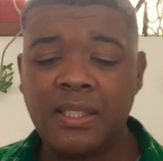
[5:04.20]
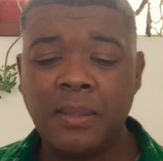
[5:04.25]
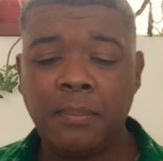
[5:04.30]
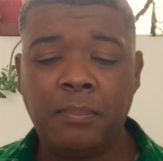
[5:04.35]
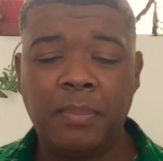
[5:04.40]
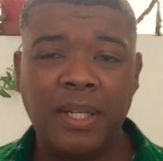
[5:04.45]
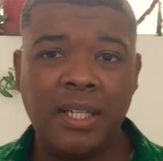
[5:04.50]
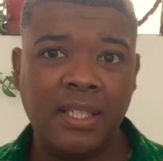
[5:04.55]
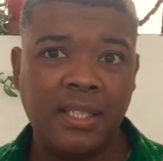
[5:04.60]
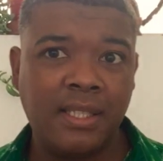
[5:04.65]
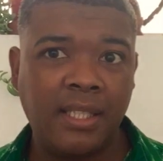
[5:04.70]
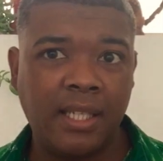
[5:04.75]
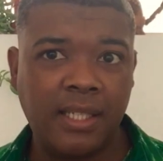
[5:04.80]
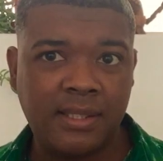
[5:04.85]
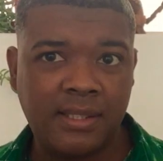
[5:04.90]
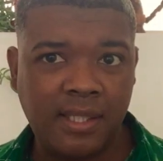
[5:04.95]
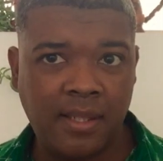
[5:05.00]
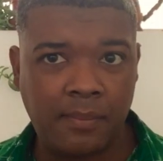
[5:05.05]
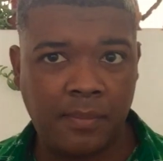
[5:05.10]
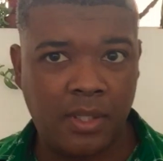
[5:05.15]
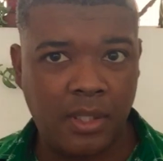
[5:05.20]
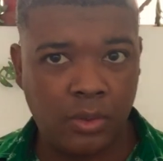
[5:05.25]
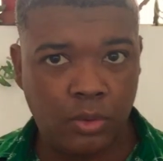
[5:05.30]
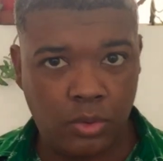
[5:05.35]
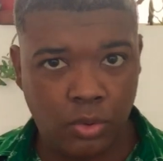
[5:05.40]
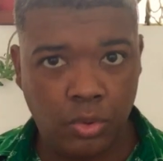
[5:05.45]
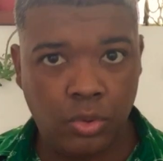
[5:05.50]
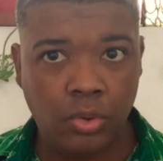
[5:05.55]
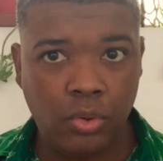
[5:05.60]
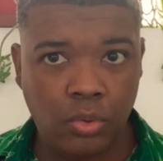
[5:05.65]
stability had something
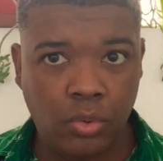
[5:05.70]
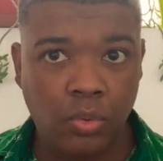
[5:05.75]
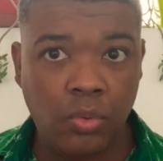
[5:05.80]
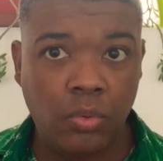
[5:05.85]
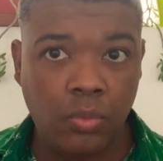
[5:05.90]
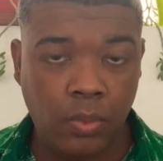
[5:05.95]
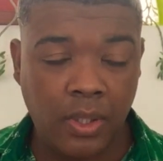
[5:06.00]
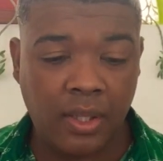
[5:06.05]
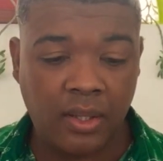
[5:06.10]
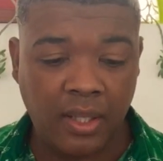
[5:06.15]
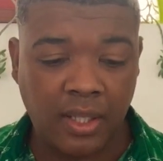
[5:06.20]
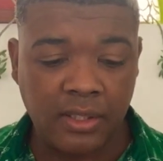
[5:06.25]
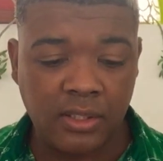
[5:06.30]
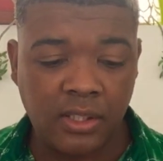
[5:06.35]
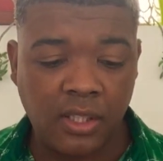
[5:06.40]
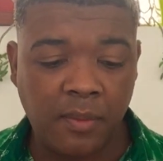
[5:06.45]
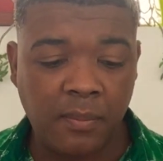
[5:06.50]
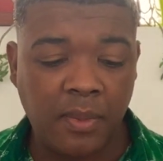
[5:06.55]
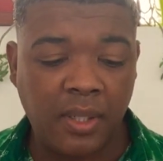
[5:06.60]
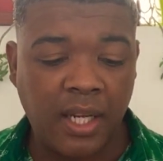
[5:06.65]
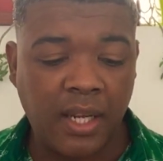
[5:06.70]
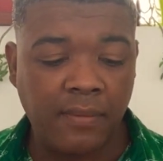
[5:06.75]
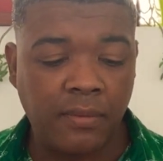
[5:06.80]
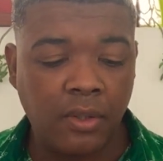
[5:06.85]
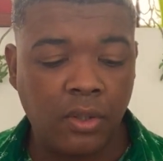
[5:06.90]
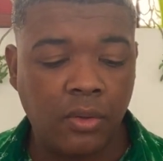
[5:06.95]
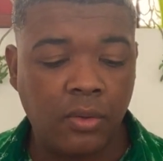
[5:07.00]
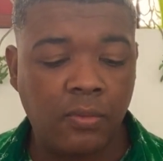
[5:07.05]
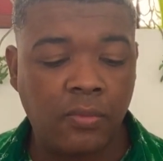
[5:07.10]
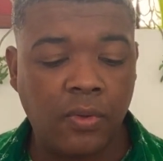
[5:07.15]
to do with that. So I'm going to have
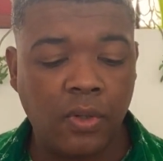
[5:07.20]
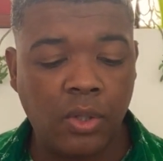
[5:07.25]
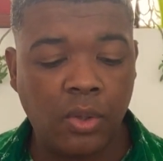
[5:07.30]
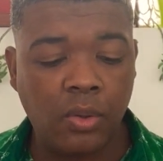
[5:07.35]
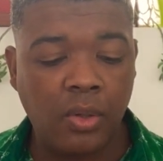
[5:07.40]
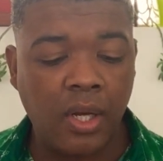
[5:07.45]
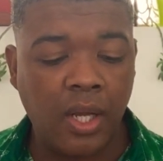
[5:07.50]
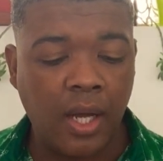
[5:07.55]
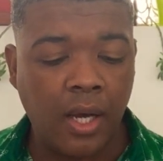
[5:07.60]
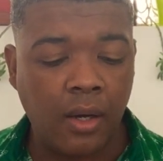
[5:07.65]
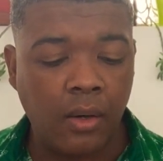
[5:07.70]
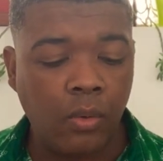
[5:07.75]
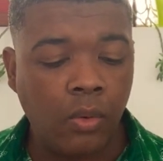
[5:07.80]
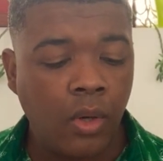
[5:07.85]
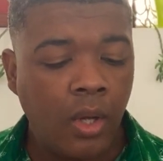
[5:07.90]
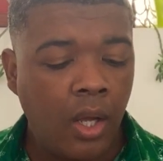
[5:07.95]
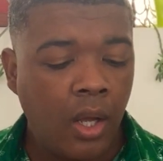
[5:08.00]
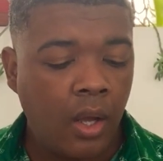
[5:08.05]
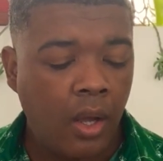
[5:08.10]
a look for you now.